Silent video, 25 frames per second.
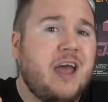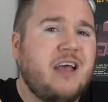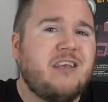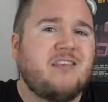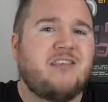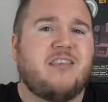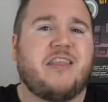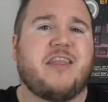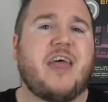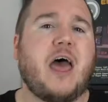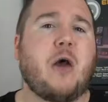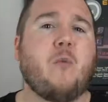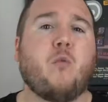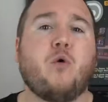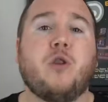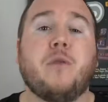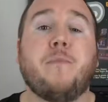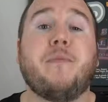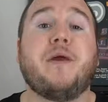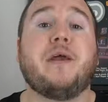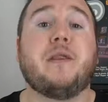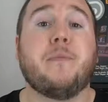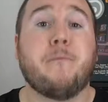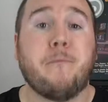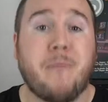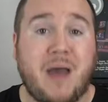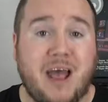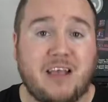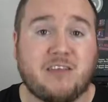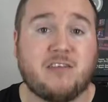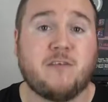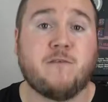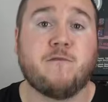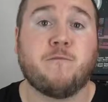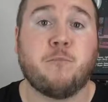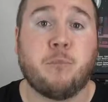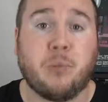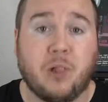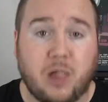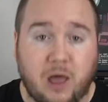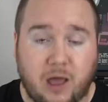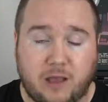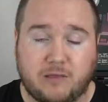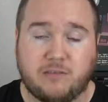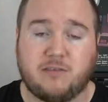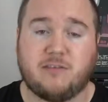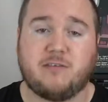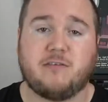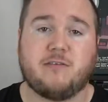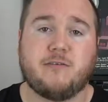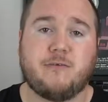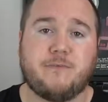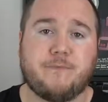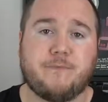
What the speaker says: so that would have been a massive plus.